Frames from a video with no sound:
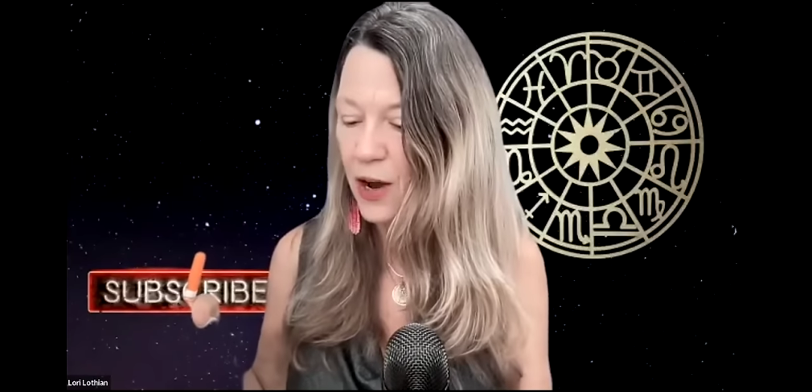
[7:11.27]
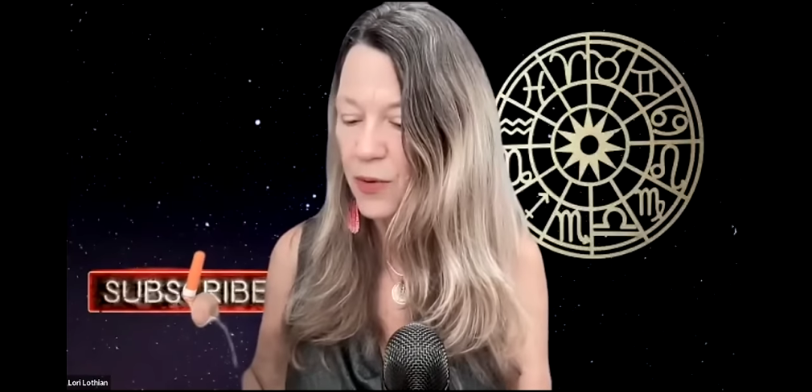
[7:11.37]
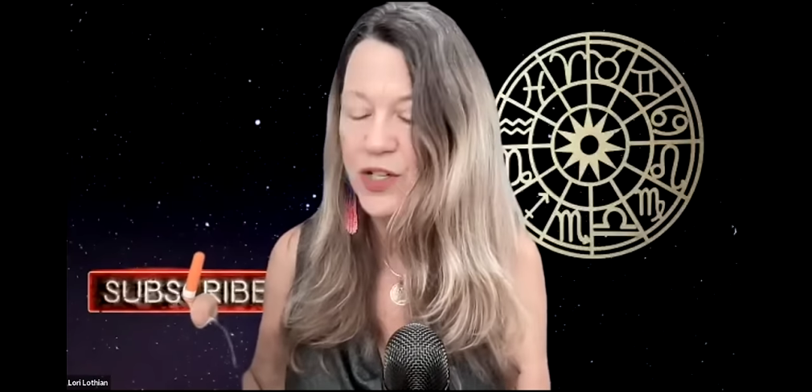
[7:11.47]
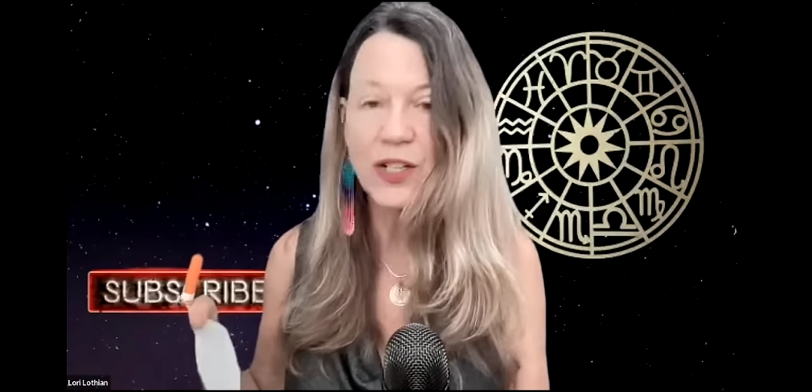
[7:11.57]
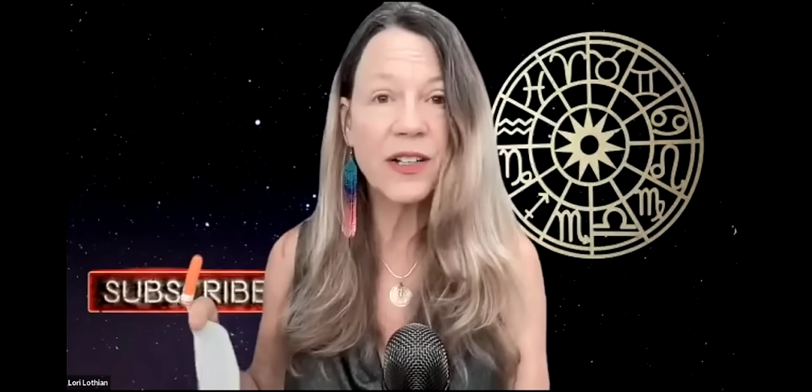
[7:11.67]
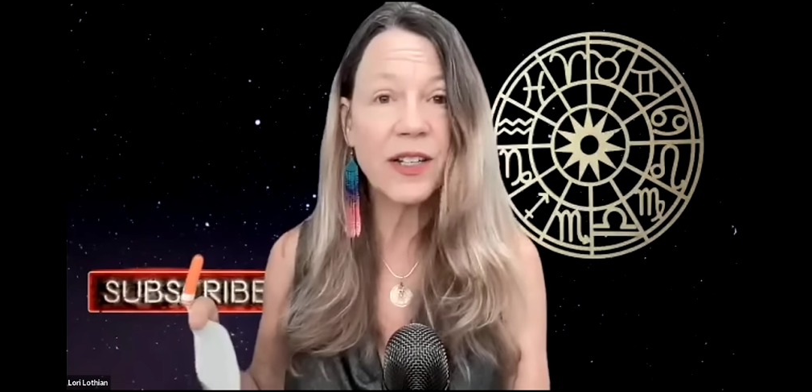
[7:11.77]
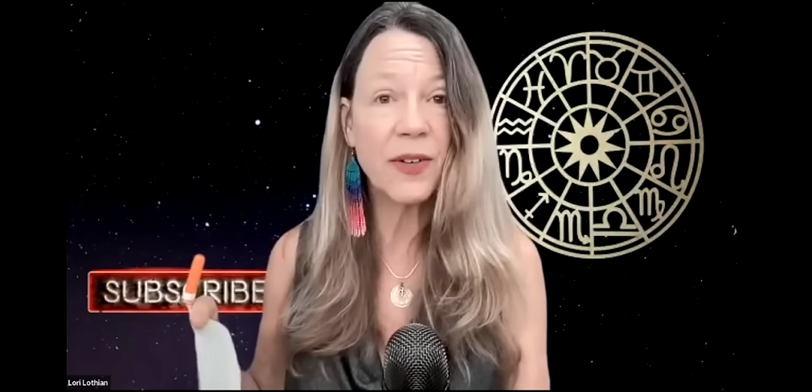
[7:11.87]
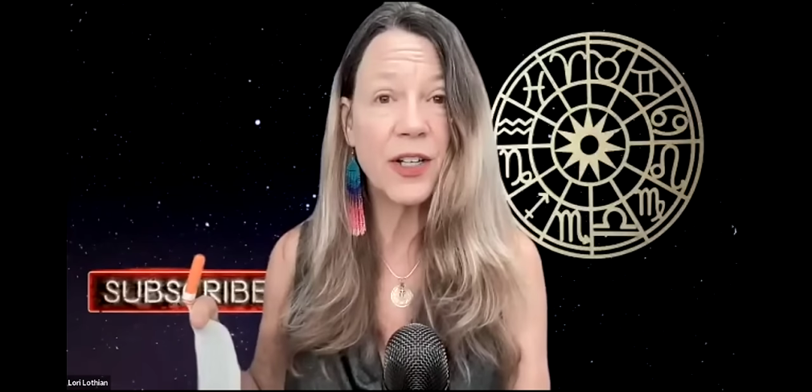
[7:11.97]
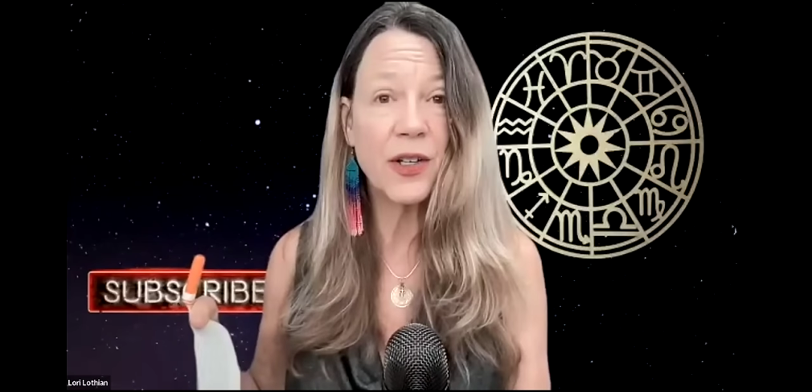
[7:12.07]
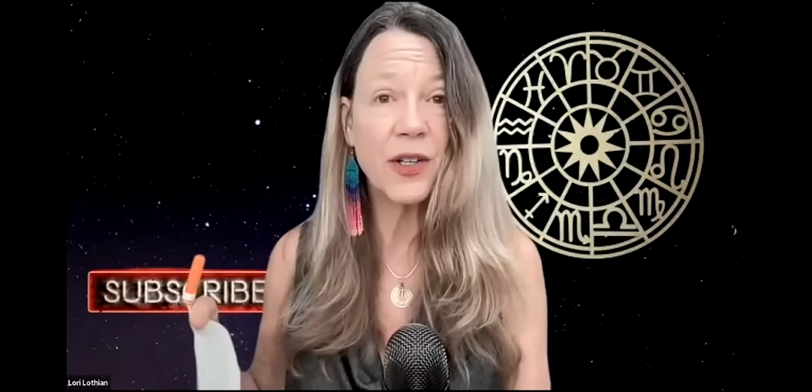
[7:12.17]
which he does
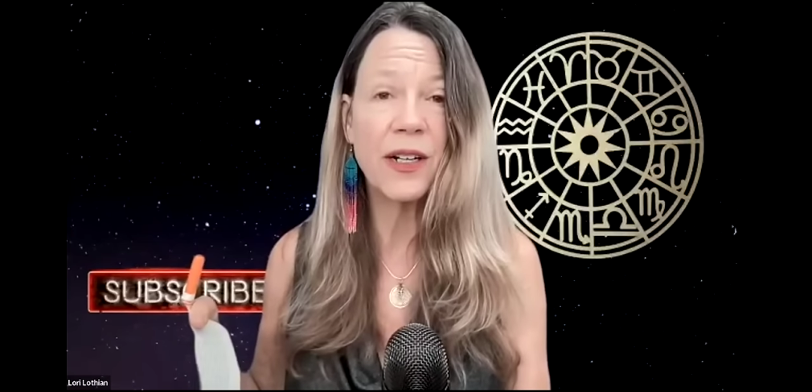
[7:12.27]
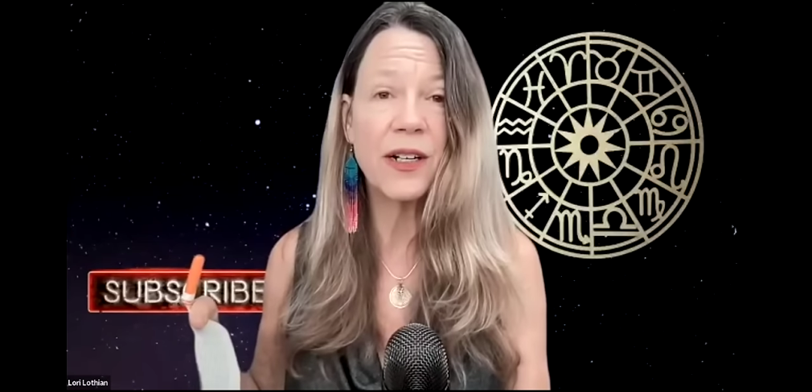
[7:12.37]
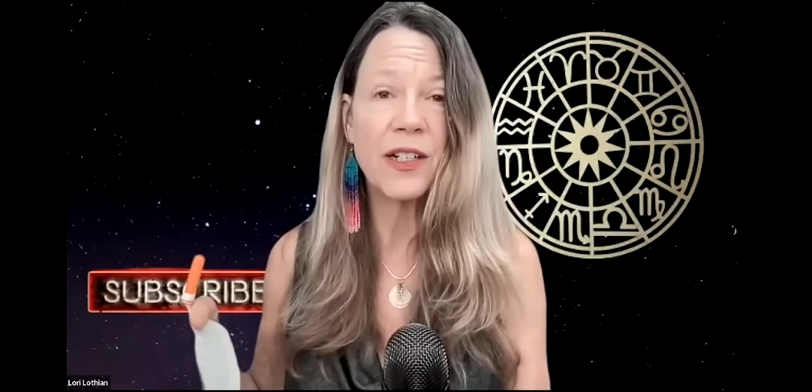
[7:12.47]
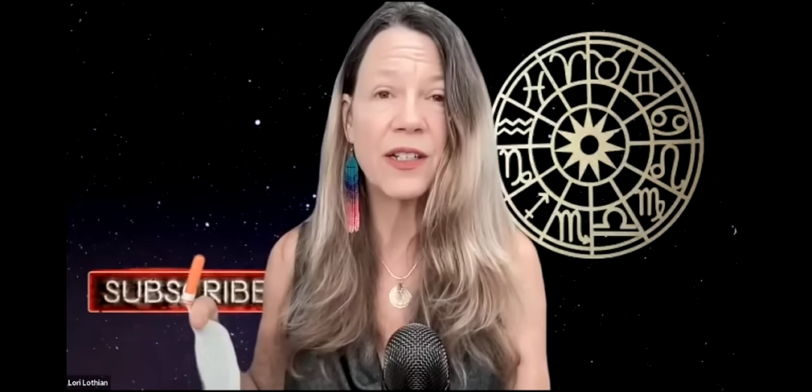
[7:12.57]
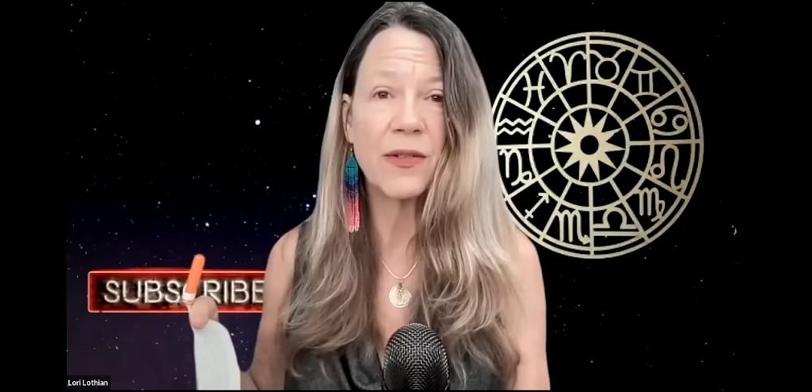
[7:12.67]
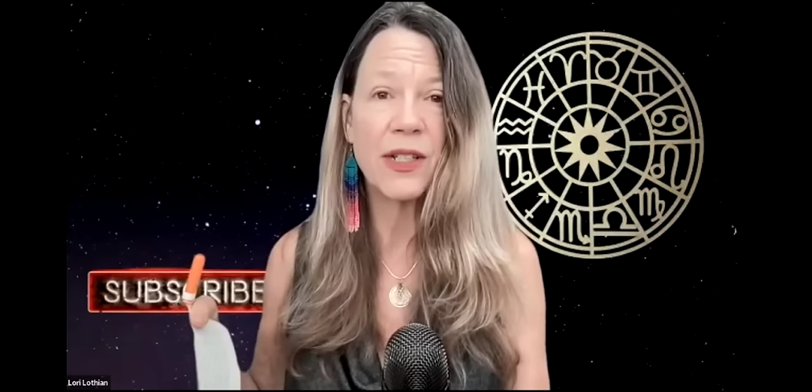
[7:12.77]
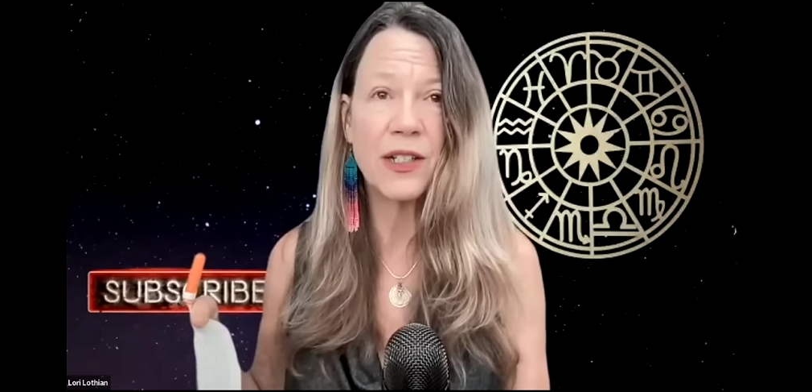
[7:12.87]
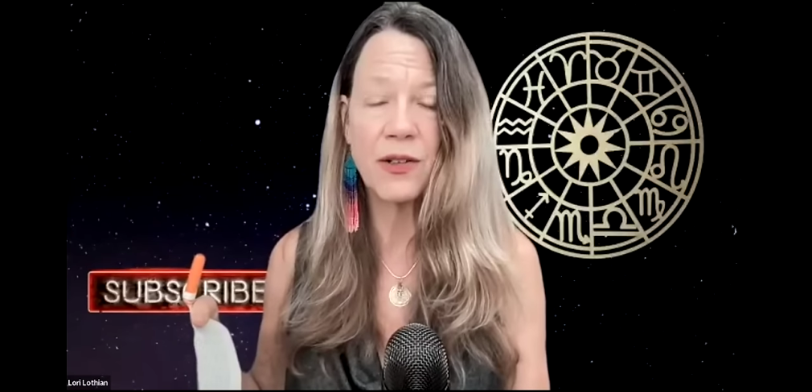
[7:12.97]
every two years since